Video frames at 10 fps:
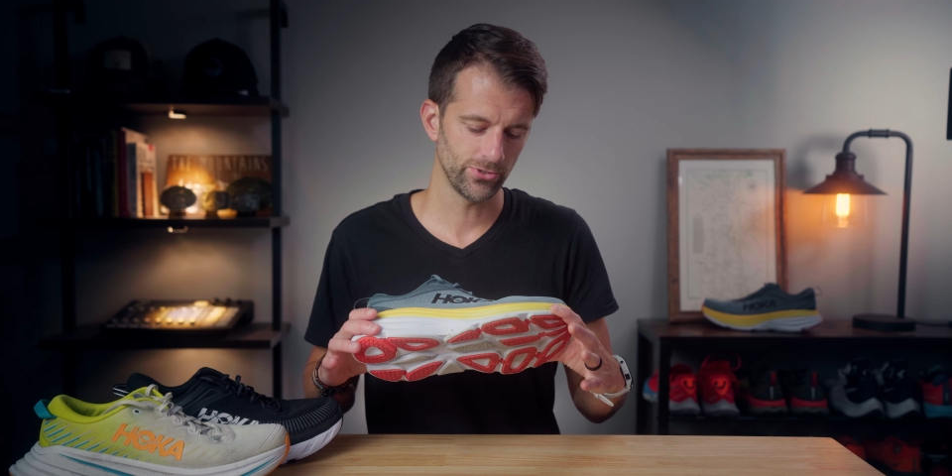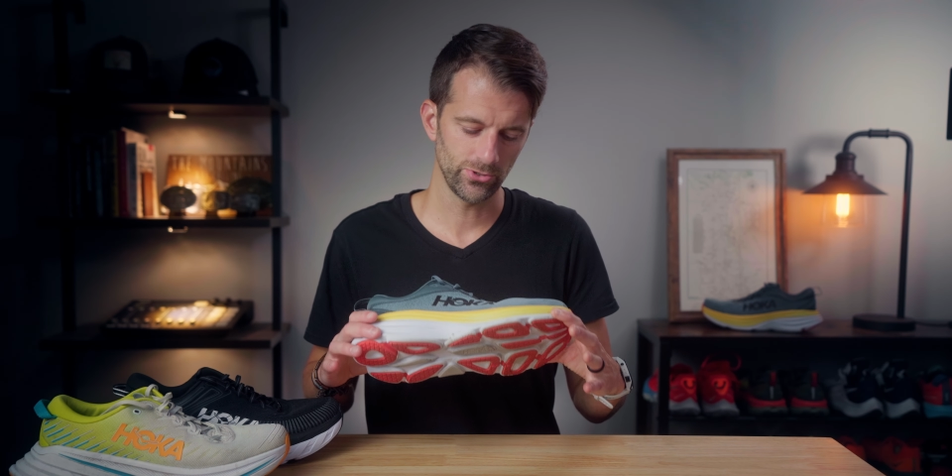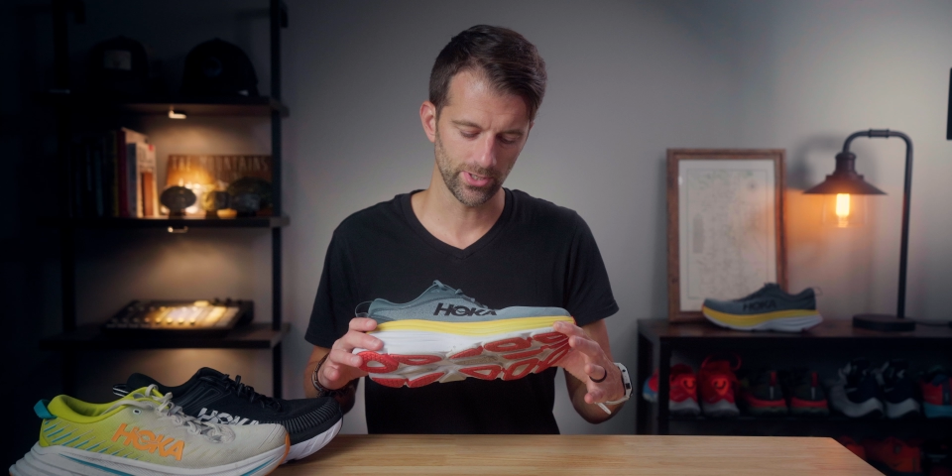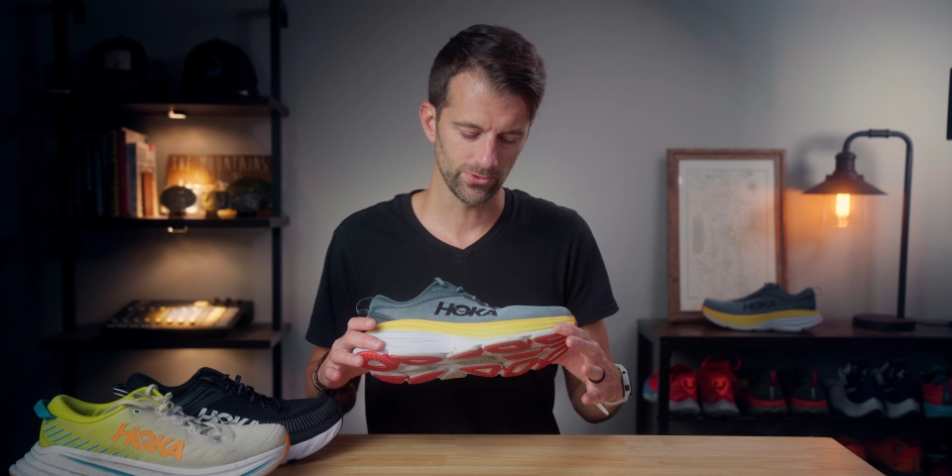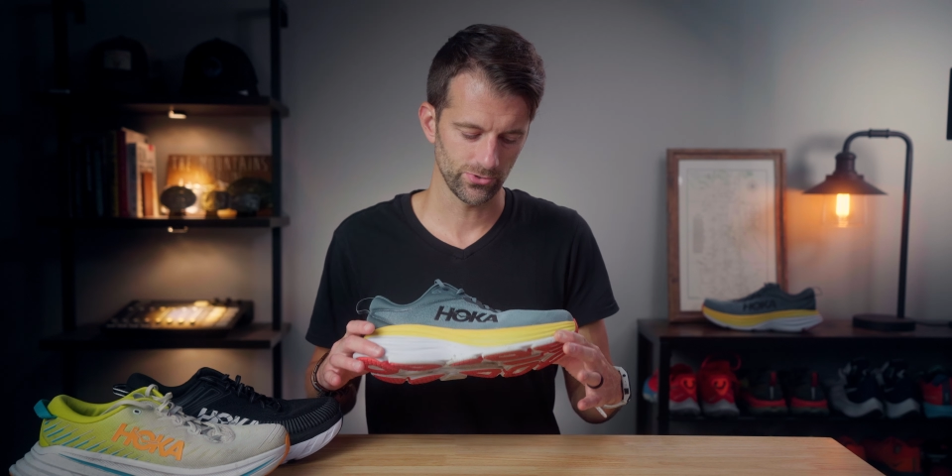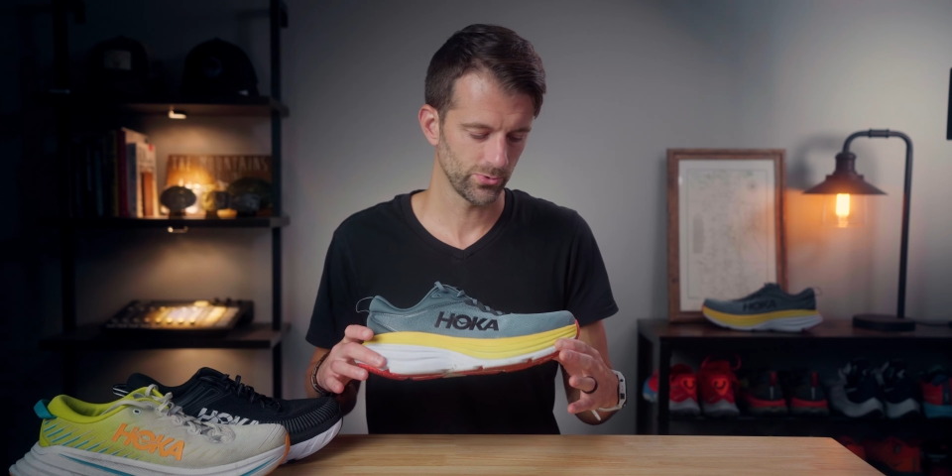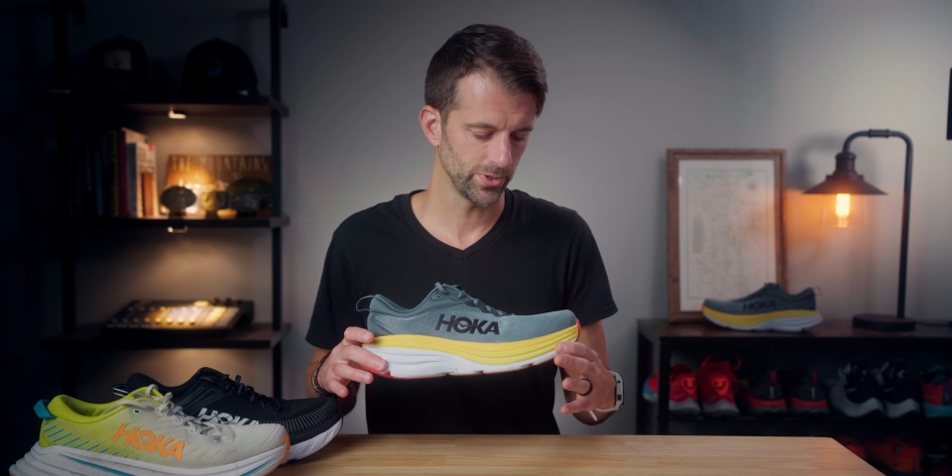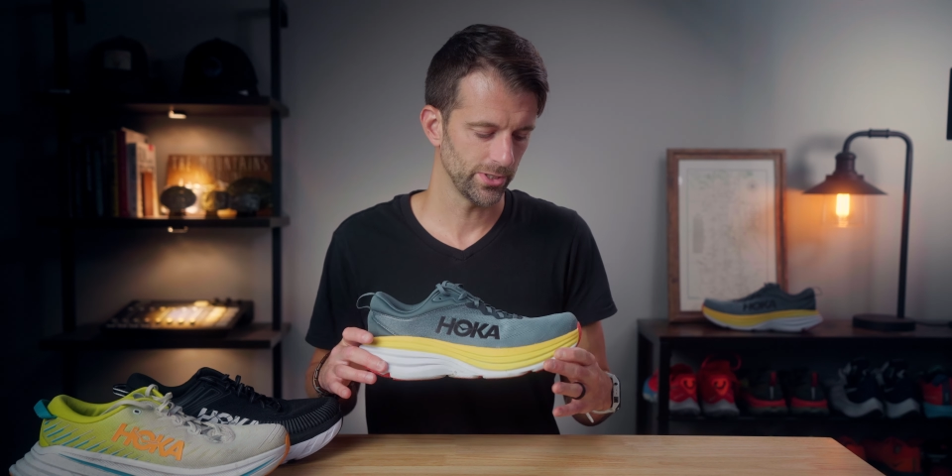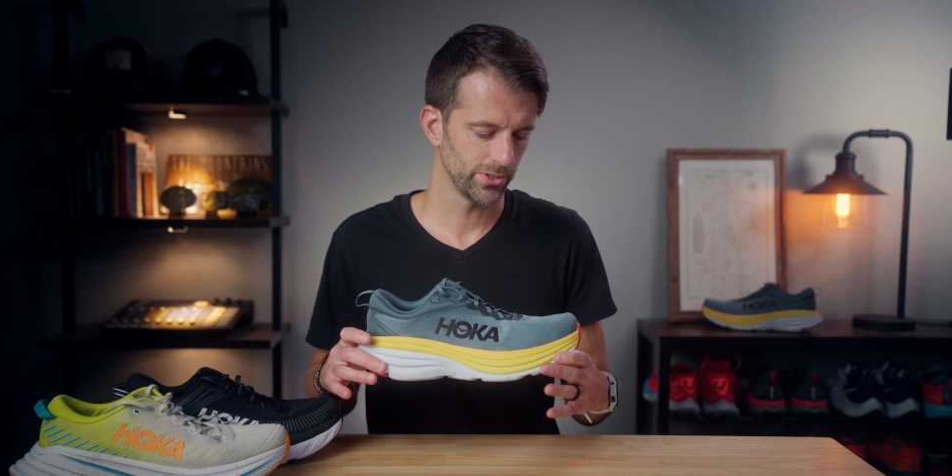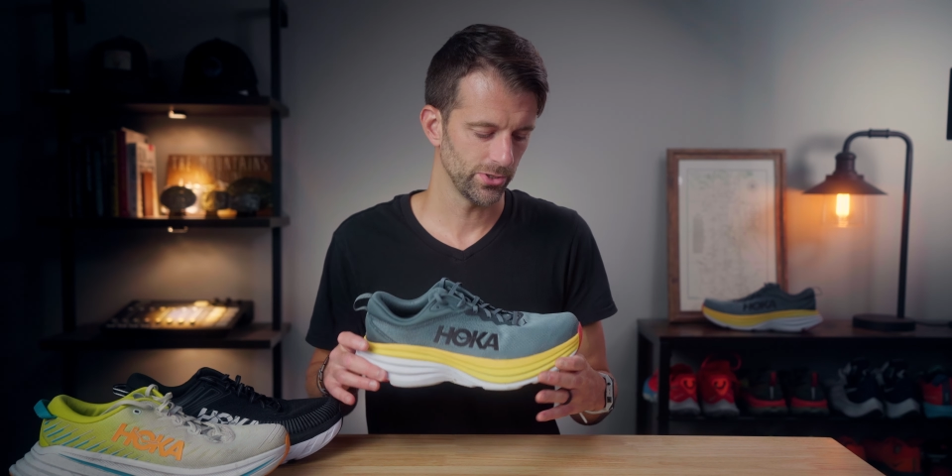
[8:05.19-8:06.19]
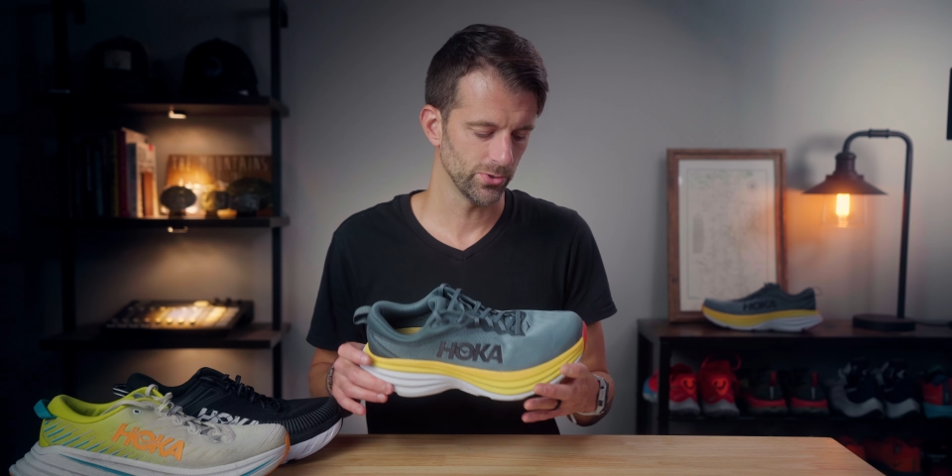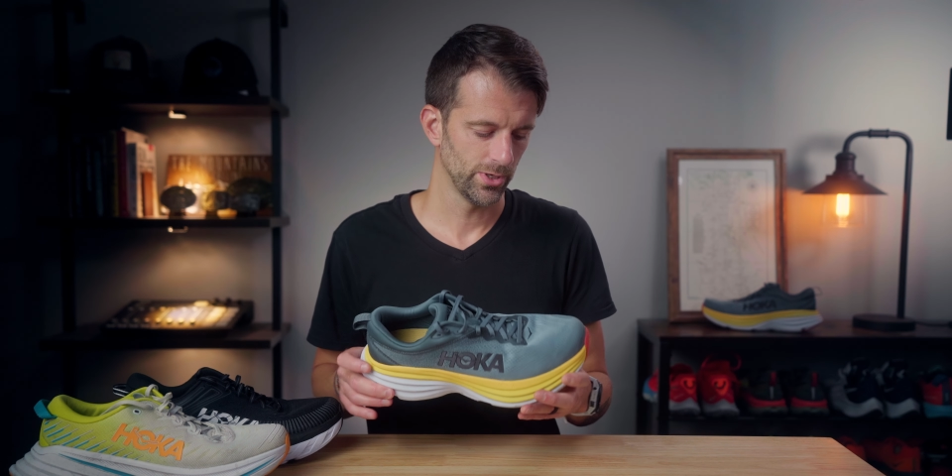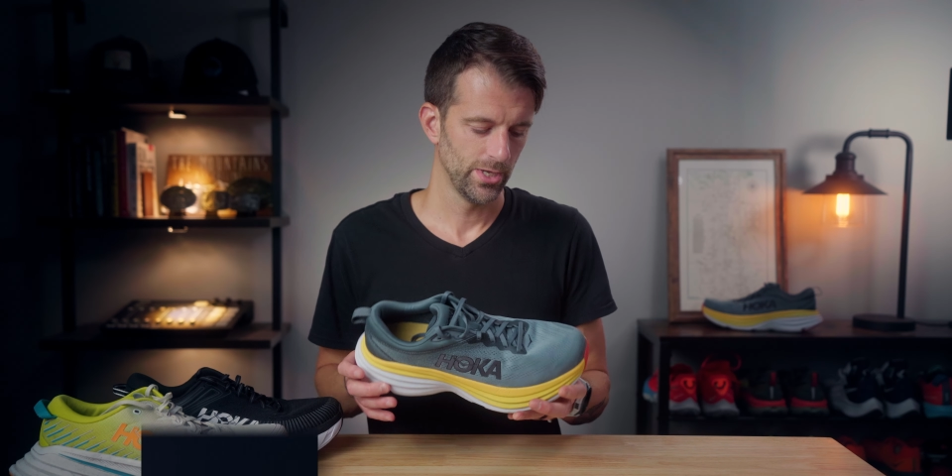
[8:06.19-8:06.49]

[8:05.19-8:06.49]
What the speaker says: 2022.